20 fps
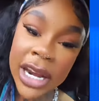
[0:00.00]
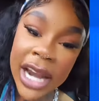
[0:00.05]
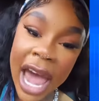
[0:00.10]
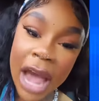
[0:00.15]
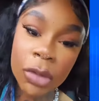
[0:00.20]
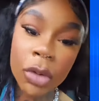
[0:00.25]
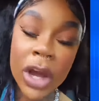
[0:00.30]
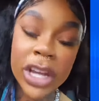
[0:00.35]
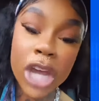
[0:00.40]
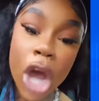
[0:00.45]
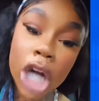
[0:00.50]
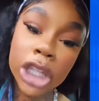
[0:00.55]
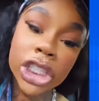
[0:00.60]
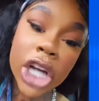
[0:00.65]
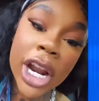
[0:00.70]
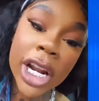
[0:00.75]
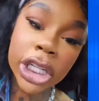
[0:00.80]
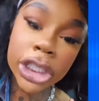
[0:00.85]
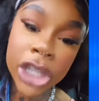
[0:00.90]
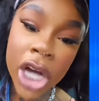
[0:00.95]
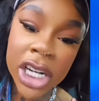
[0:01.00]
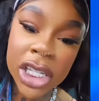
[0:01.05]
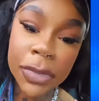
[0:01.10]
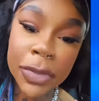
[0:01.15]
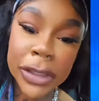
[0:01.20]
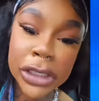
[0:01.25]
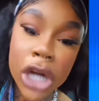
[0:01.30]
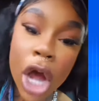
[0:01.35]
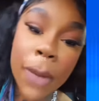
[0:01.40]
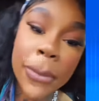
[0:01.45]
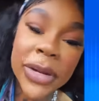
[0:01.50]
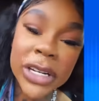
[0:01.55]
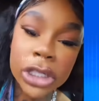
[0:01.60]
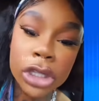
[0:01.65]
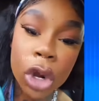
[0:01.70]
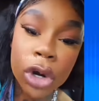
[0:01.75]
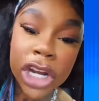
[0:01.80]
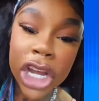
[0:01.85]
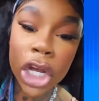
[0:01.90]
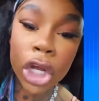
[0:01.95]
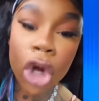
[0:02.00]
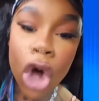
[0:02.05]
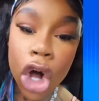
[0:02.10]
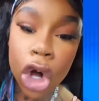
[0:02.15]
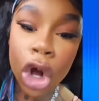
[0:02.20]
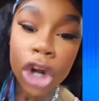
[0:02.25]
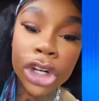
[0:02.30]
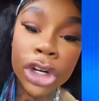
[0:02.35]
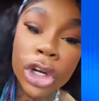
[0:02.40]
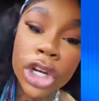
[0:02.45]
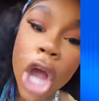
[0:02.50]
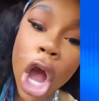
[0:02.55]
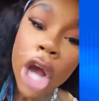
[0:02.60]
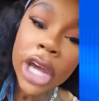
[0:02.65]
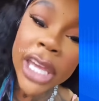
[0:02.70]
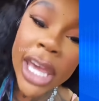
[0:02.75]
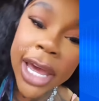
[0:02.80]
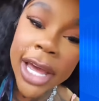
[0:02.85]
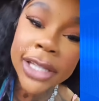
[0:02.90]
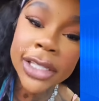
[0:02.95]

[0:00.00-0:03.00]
fucking night while y'all trying to judge a bitch. I don't need to cook or do y'all